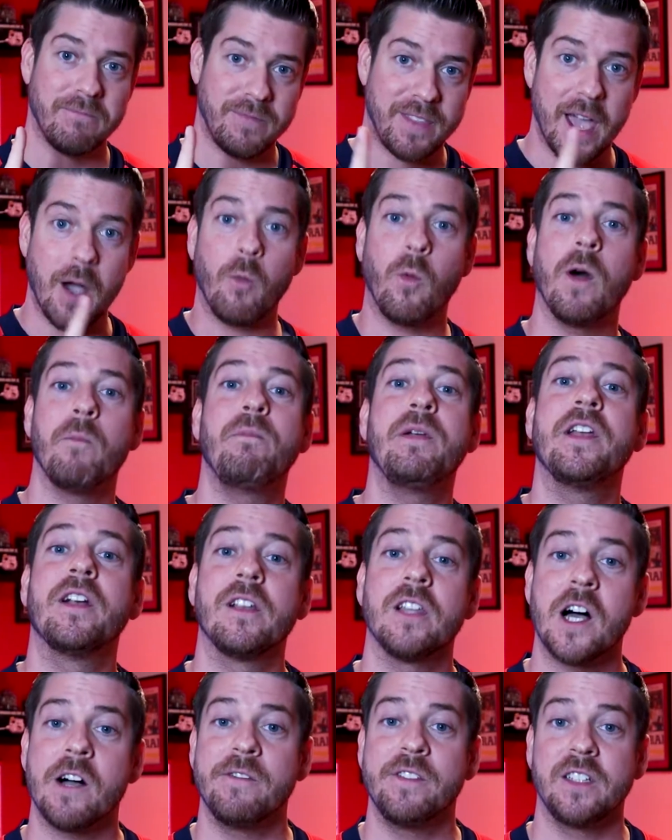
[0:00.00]
that what Peter
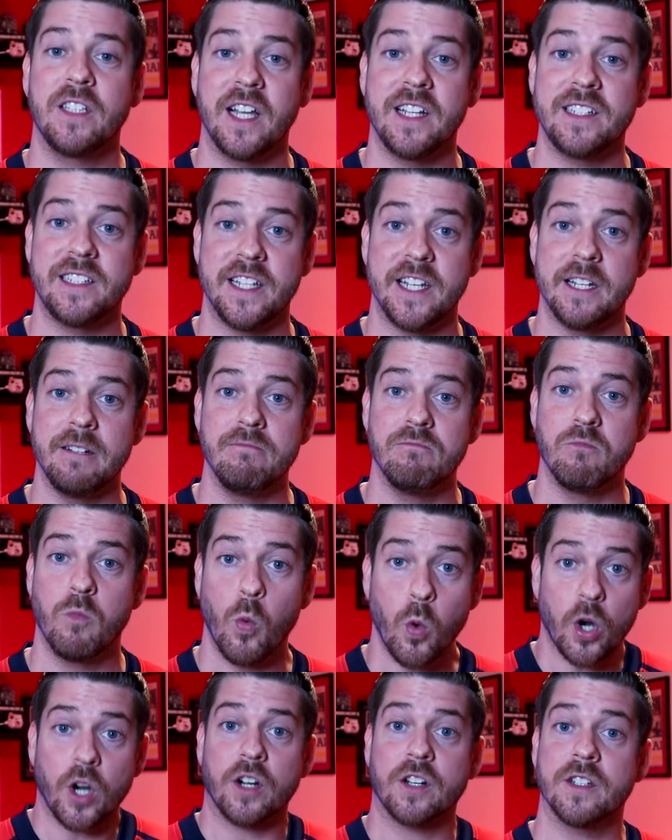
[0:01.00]
Laviolette did
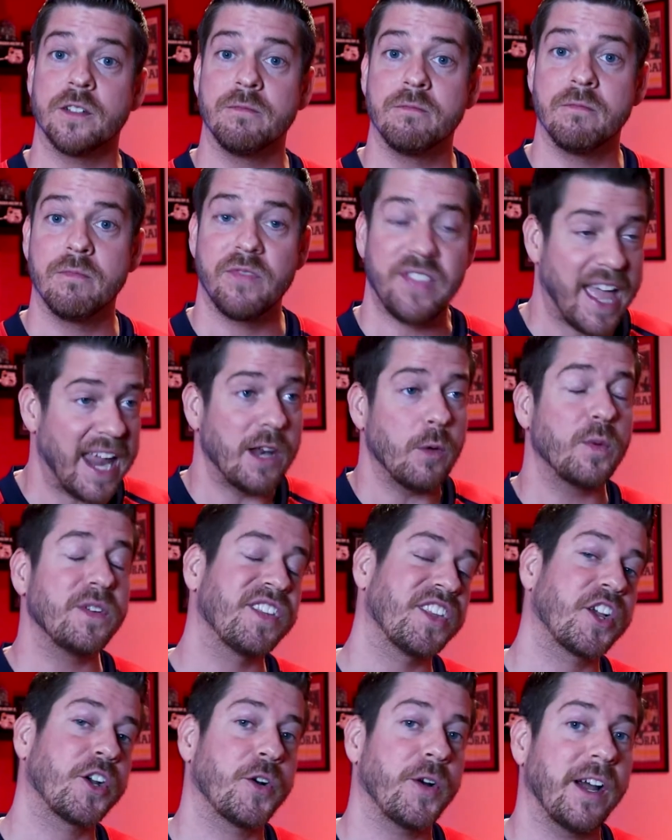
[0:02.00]
worked, that it was
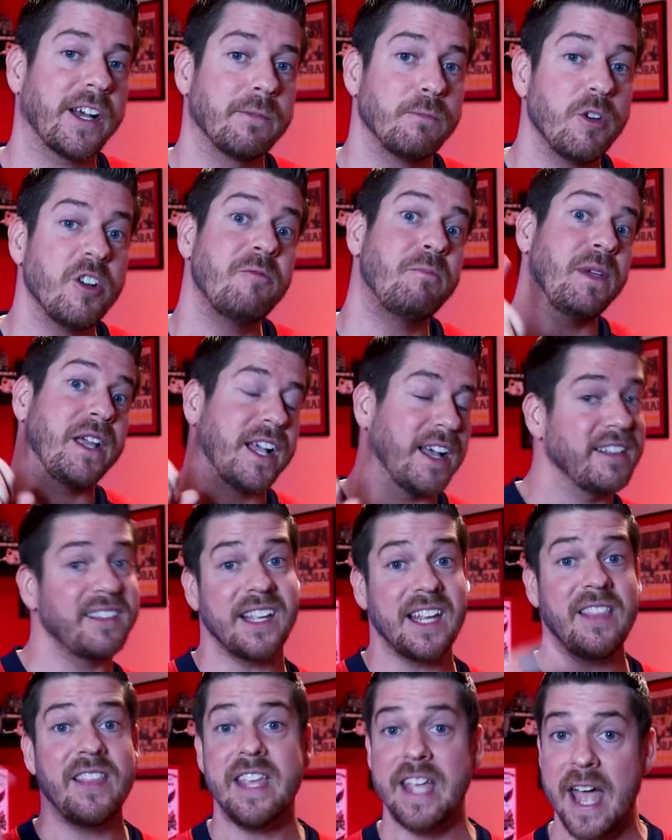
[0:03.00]
the correct move because
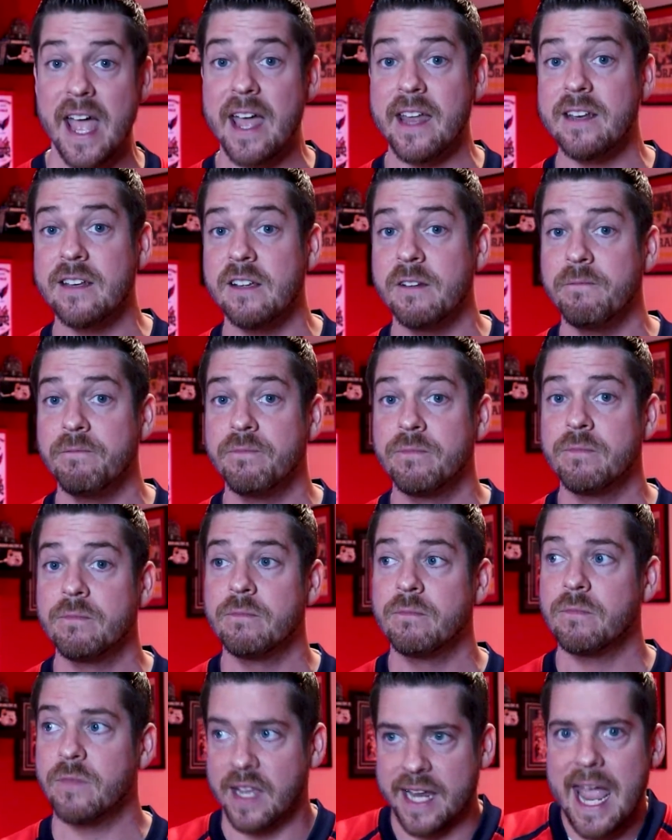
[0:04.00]
in the end,
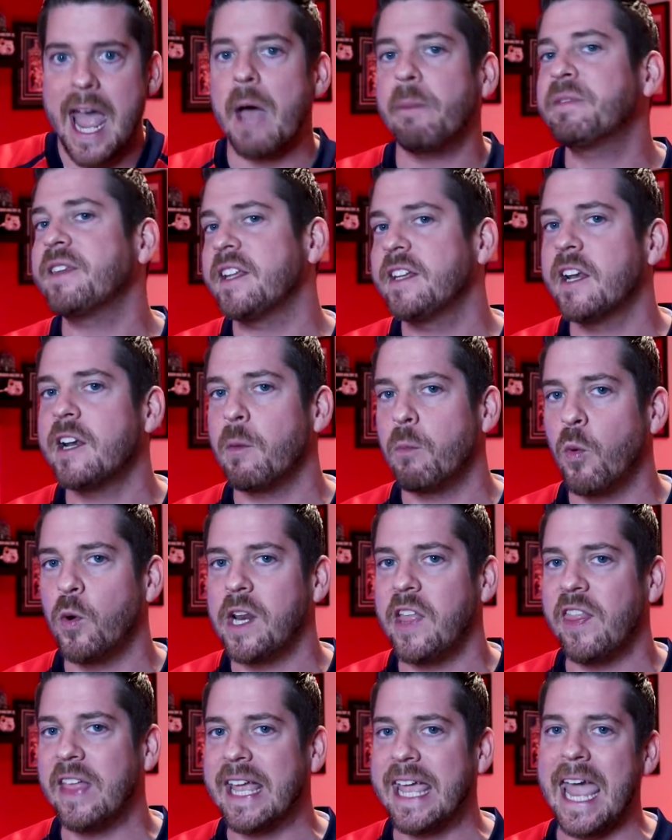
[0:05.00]
the Caps ended up
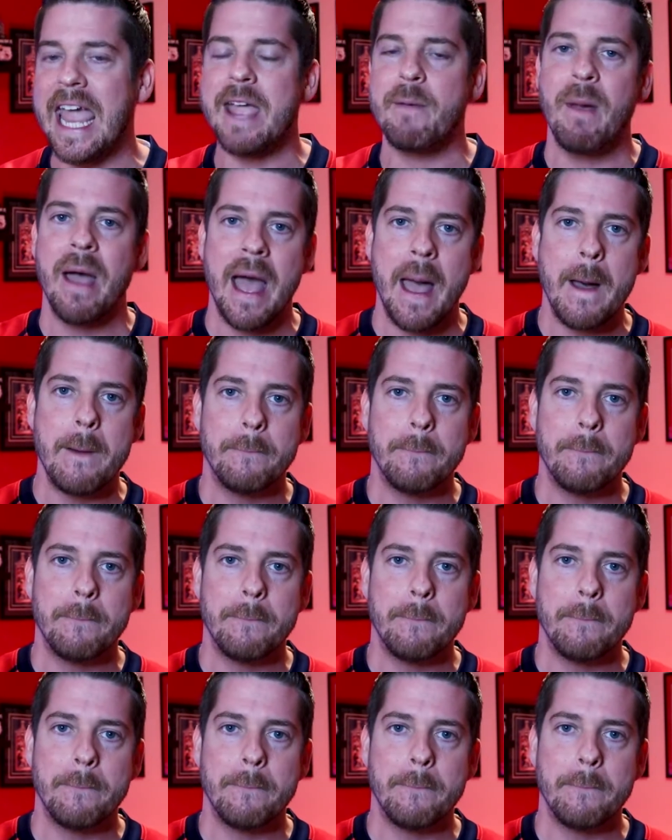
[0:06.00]
winning the game.